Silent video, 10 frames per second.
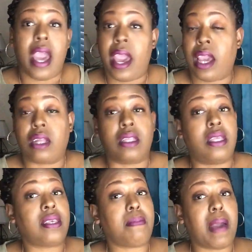Hey,
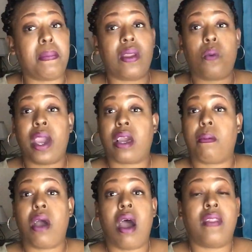this might be the
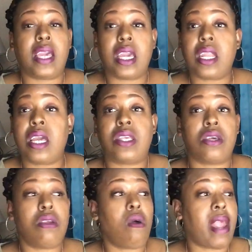wake-up call that he needs
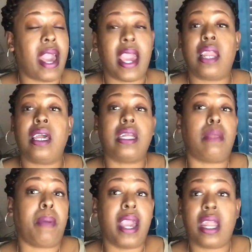to know, like, hey, look at
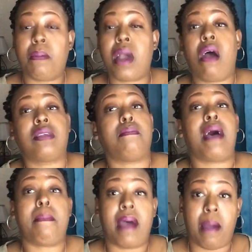the pain I'm causing
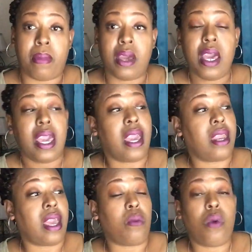my mama
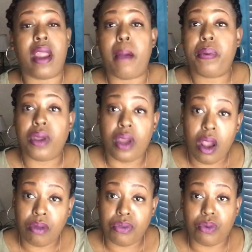and, and what I'm putting
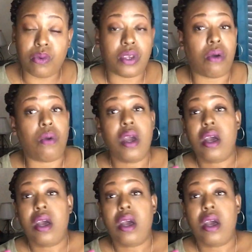her through. So